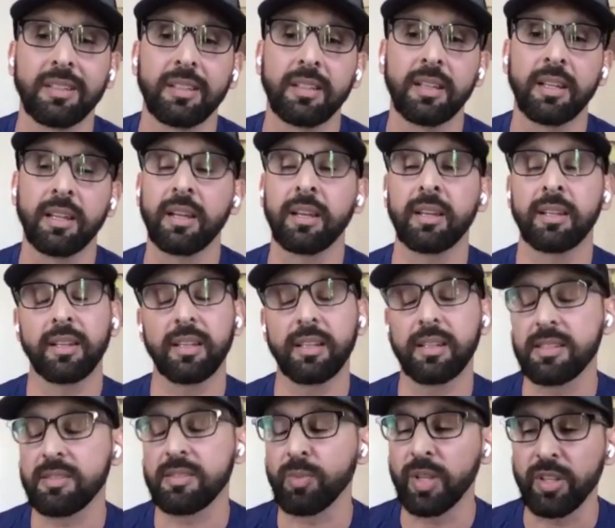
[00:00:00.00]
And again,
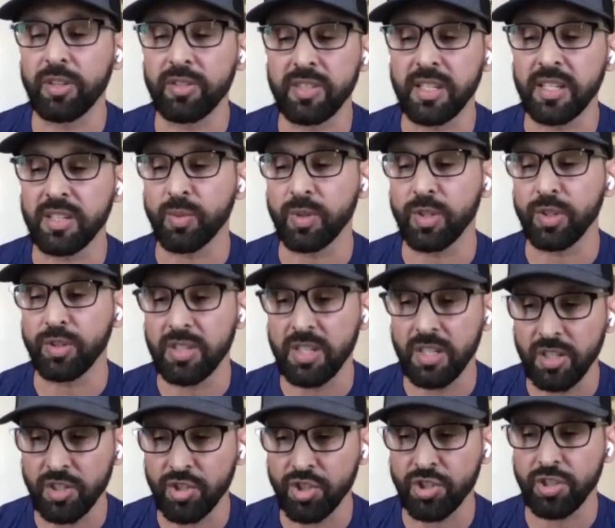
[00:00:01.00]
it's one of those things when you
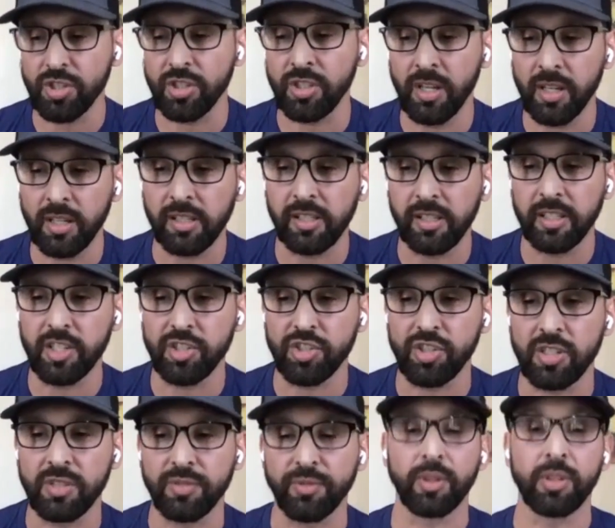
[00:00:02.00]
teach young
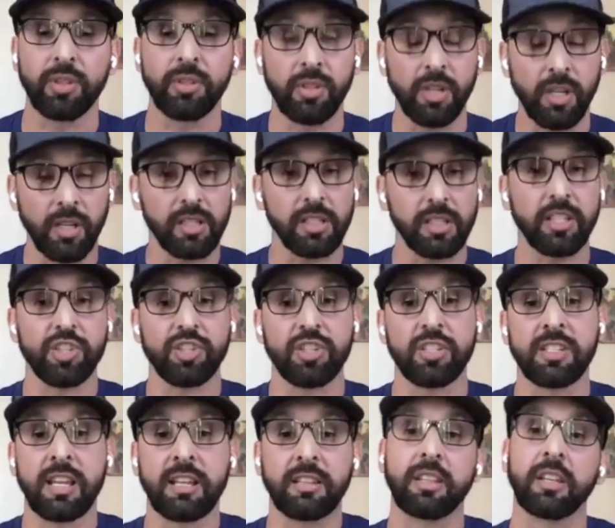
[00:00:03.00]
clinicians, for you young
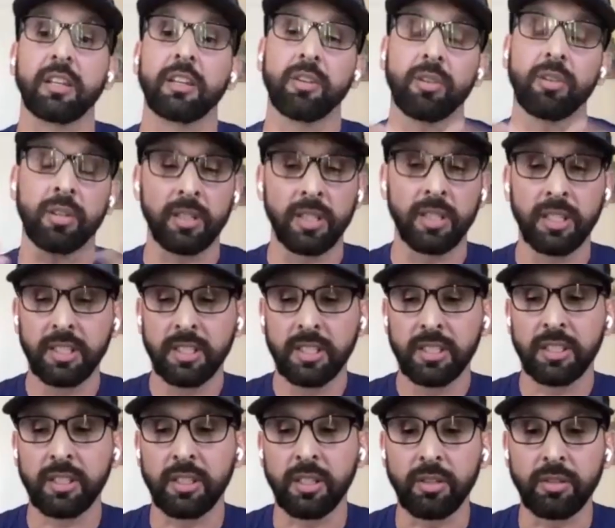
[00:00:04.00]
clinicians out there, or
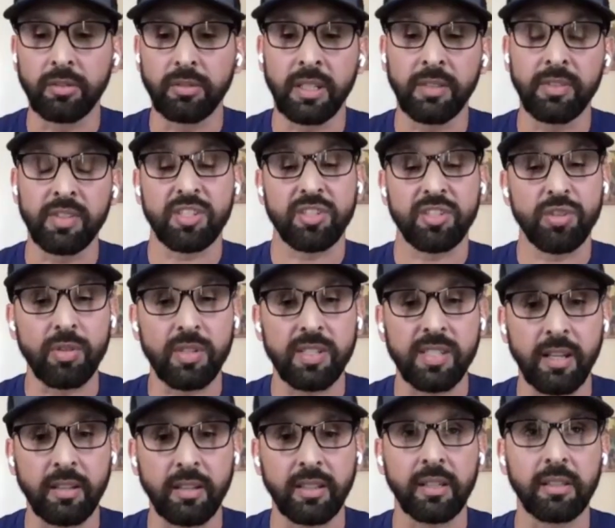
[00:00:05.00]
you know, even students
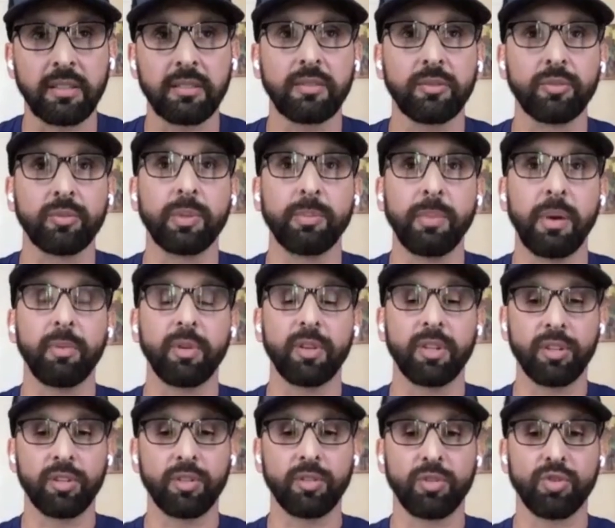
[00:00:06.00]
out there, remember
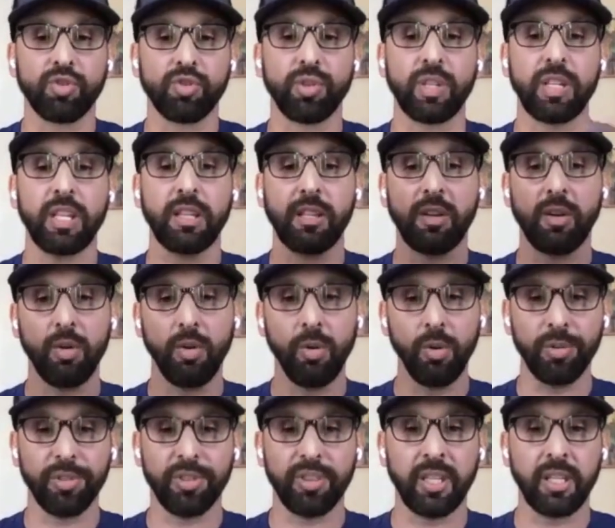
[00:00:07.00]
you're treating the
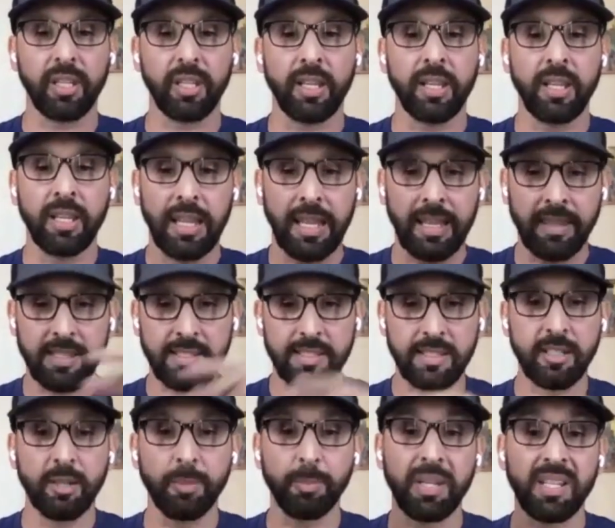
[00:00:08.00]
whole thing, and this
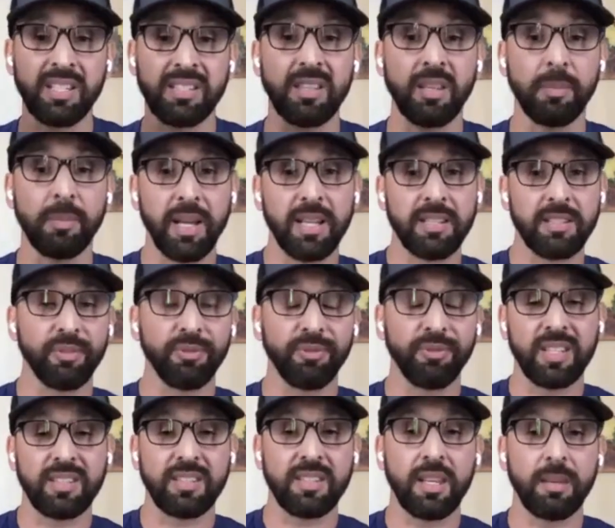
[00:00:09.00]
little piece of the puzzle
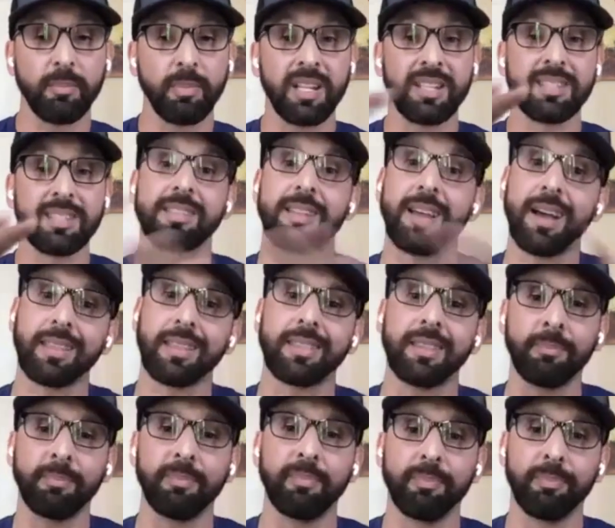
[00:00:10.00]
fits in, but it's not
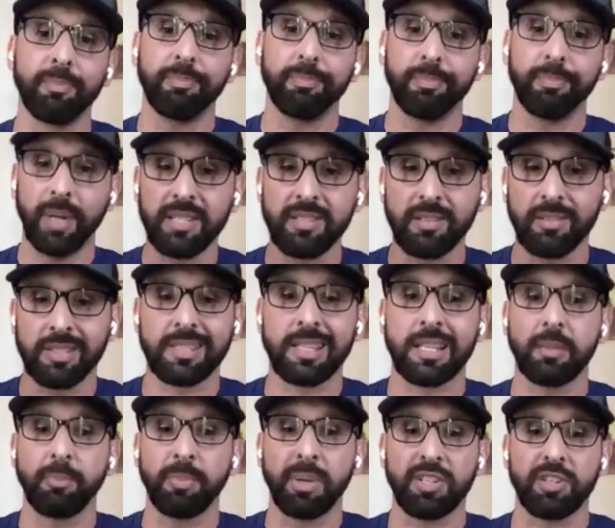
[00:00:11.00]
the puzzle, it's
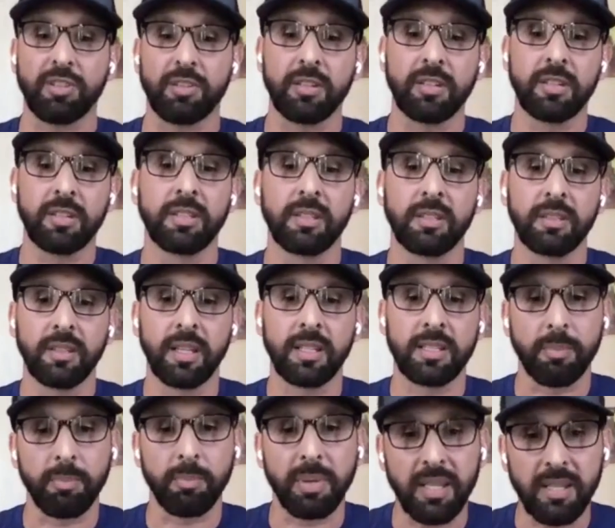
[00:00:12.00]
not the picture,
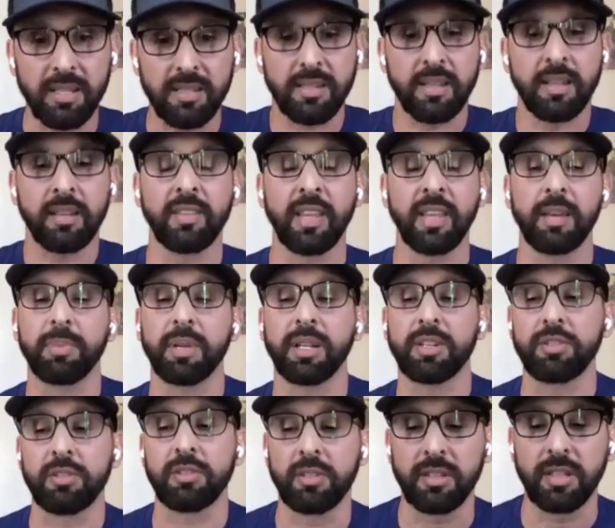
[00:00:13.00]
it's a piece of that
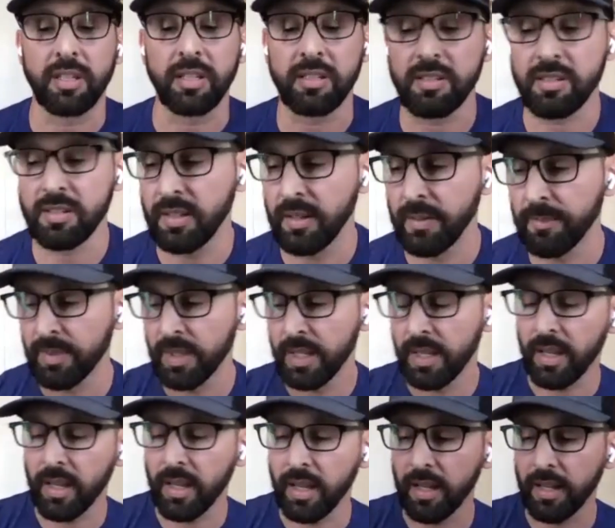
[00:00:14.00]
picture and things. Yeah.
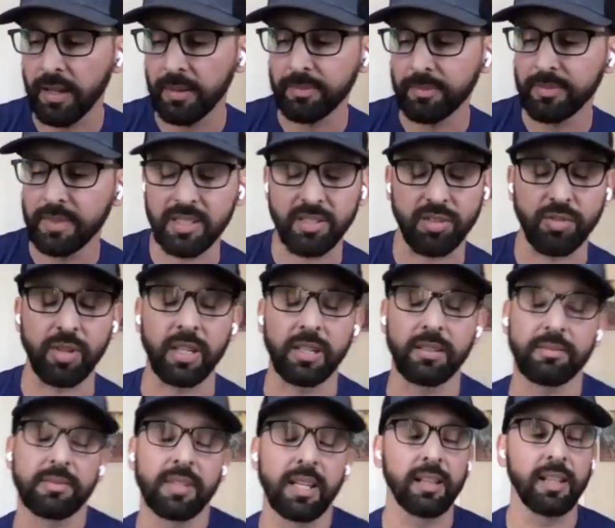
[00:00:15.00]
Um, that's great.
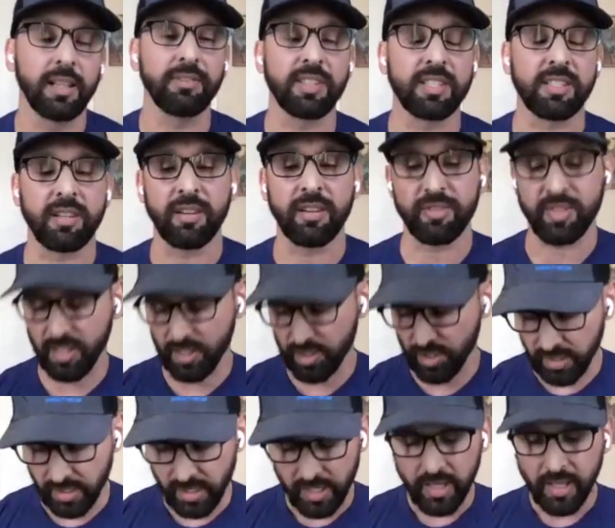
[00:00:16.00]
I love this
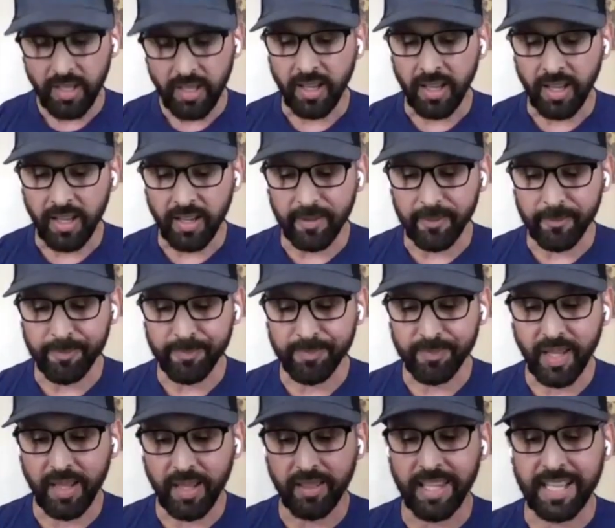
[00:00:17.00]
conversation. Um,
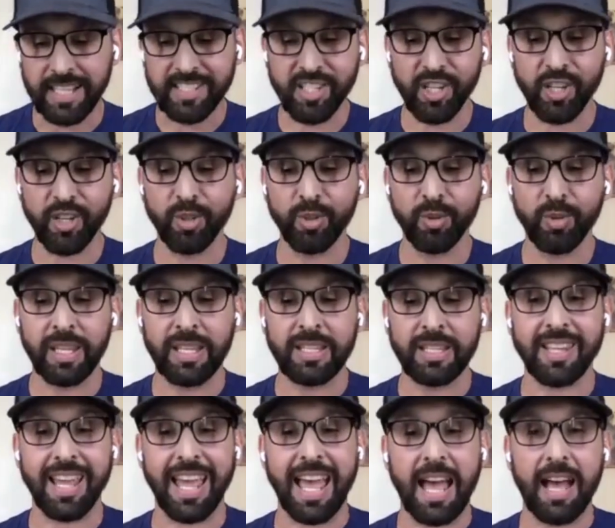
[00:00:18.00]
Let's go
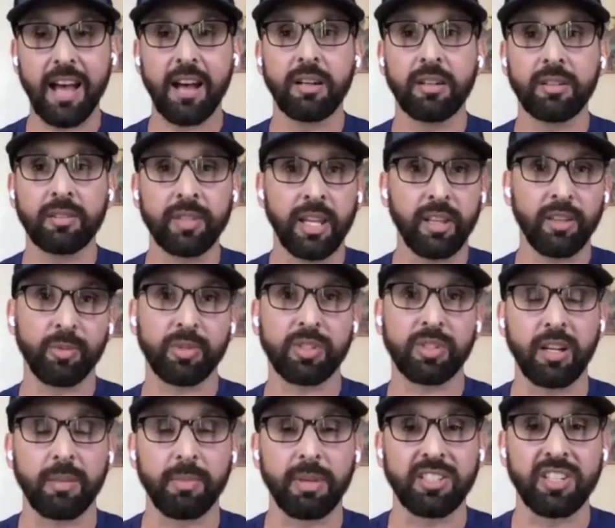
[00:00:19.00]
into how, now that we're
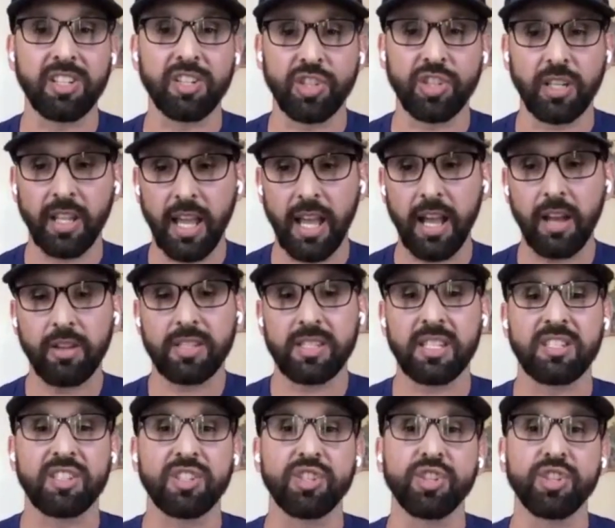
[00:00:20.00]
talking about teaching, how is this